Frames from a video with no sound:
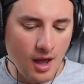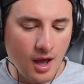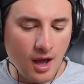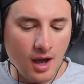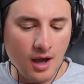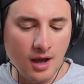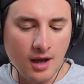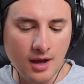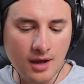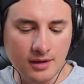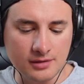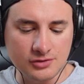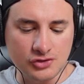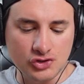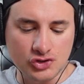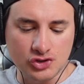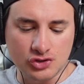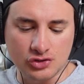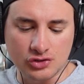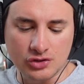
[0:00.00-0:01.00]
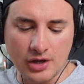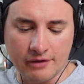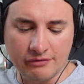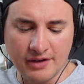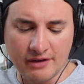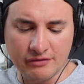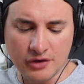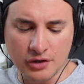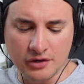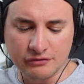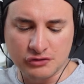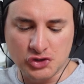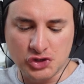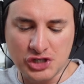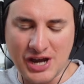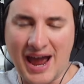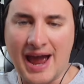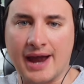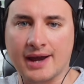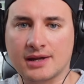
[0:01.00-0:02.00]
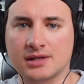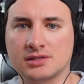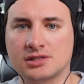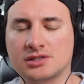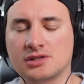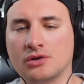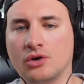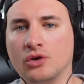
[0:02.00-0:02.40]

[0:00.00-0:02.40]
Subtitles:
have you ever heard of jacks